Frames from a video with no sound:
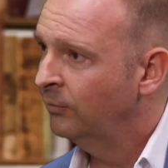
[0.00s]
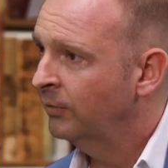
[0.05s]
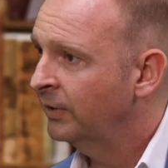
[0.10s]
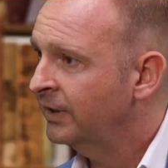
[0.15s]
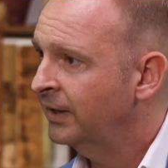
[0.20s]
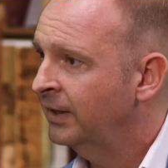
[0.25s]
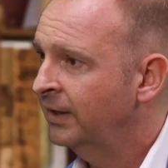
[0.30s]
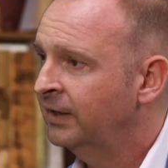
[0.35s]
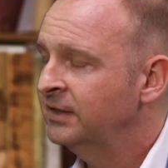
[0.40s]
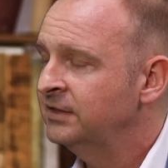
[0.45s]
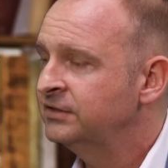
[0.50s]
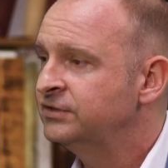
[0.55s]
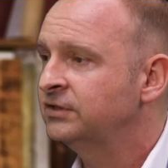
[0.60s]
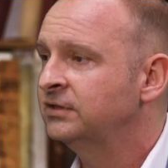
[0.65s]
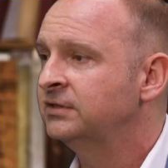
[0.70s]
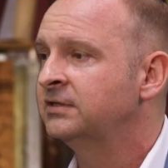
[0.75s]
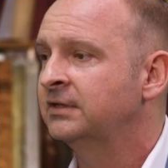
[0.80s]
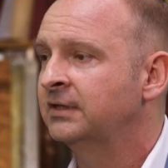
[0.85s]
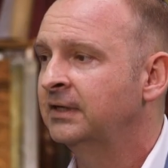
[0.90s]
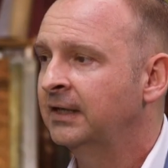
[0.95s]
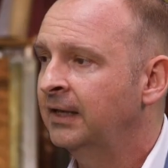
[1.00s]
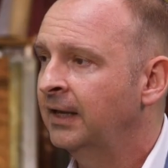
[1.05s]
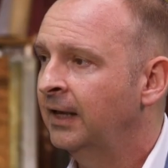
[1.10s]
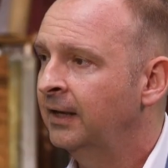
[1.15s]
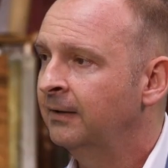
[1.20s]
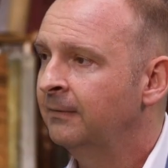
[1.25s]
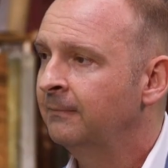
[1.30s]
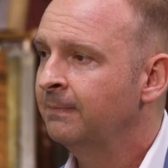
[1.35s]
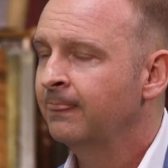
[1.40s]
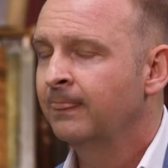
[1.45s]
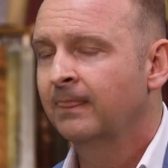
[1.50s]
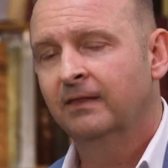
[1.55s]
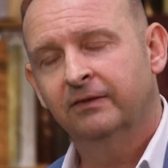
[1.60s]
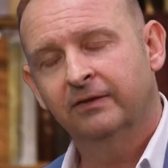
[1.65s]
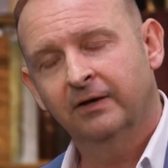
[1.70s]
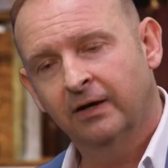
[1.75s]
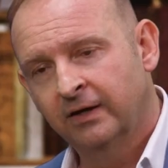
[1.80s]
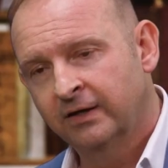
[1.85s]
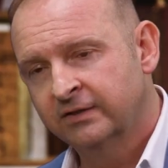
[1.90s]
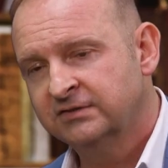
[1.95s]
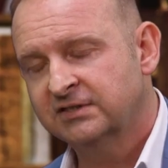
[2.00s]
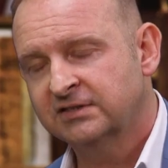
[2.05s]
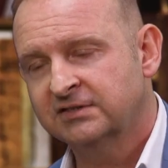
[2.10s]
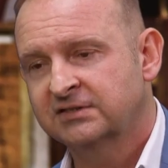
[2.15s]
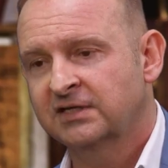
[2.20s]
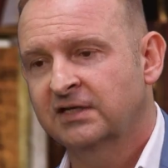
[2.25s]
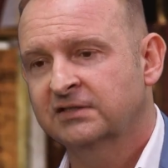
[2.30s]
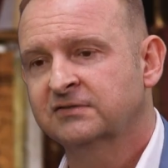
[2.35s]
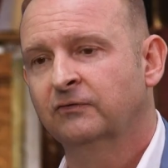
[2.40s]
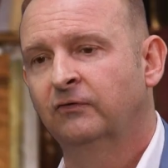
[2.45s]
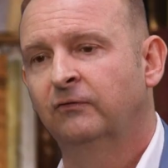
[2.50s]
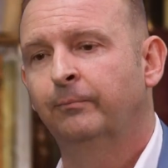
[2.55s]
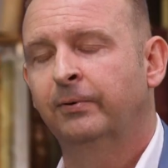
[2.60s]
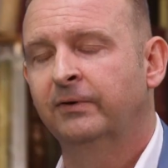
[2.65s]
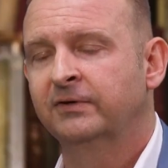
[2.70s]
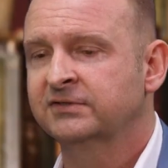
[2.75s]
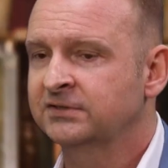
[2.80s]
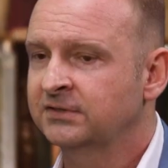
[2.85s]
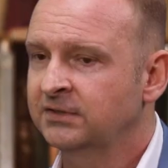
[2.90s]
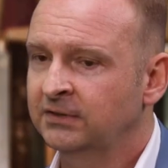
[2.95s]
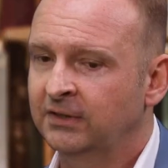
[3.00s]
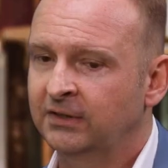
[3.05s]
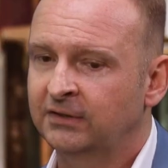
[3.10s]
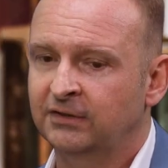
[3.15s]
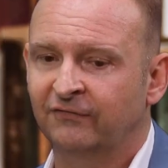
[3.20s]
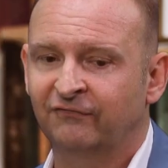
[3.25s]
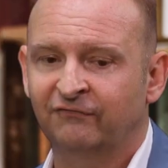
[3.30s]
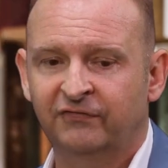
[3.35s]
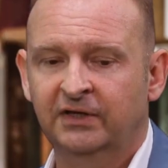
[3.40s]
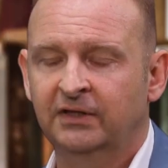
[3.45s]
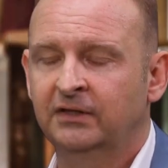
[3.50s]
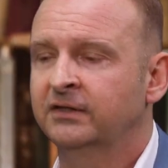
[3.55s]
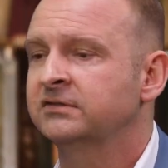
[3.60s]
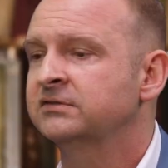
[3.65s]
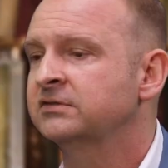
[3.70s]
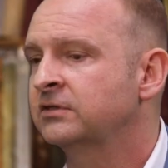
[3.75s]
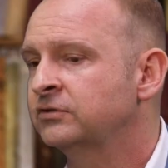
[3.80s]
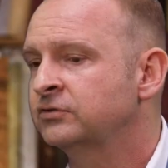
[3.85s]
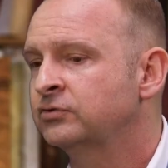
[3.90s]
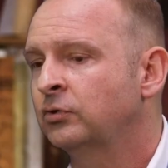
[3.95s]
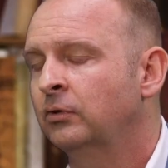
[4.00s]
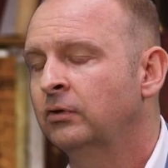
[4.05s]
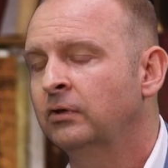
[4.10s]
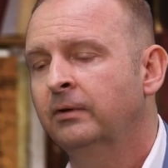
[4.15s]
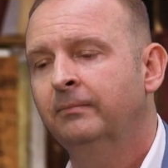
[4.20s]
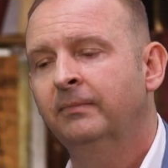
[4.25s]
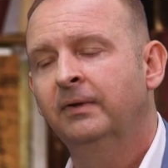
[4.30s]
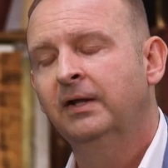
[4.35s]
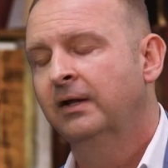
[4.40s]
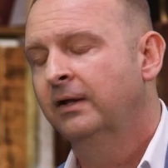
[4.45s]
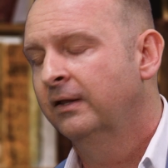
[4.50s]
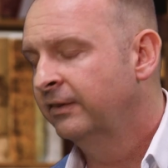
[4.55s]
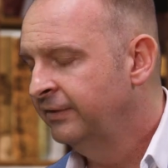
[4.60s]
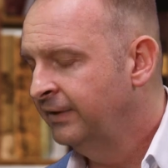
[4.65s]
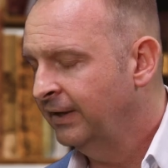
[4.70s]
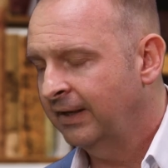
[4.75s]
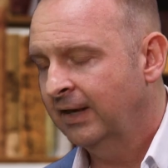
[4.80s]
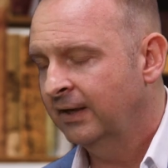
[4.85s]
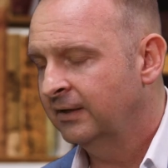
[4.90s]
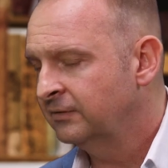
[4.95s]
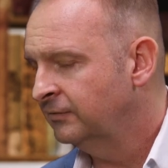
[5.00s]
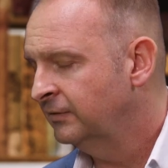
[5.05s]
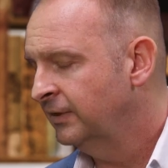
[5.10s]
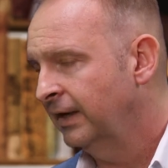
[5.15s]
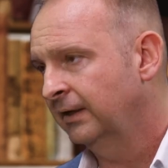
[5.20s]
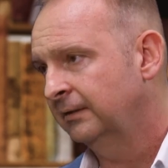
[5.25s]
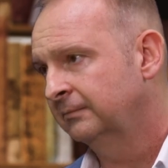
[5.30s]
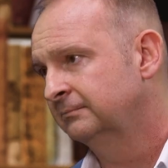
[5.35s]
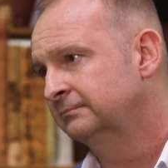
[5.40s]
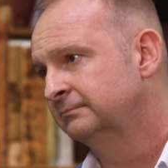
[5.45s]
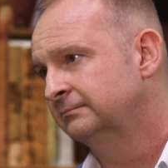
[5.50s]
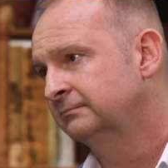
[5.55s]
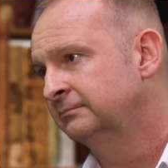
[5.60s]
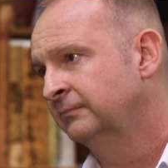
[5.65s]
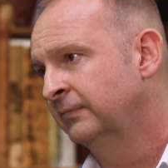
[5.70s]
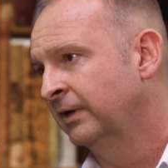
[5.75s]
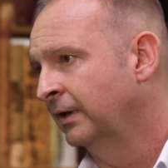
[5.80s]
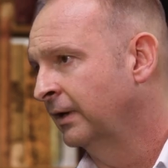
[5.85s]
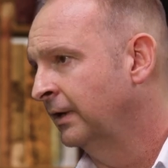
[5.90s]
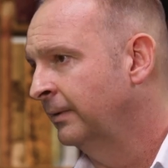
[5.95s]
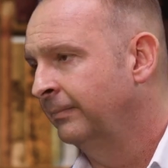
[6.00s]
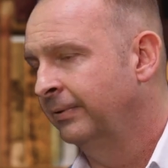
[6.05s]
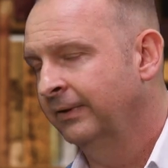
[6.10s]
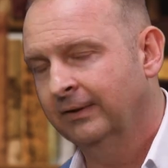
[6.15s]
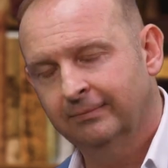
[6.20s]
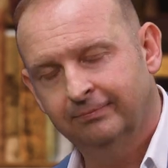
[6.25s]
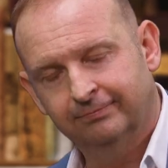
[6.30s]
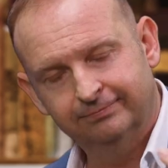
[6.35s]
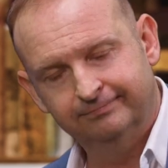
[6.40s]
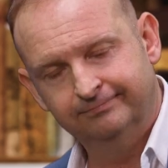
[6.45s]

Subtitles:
What can I get you to today? The unsuccessful person, that their feelings control them, they can't do that. They're going to be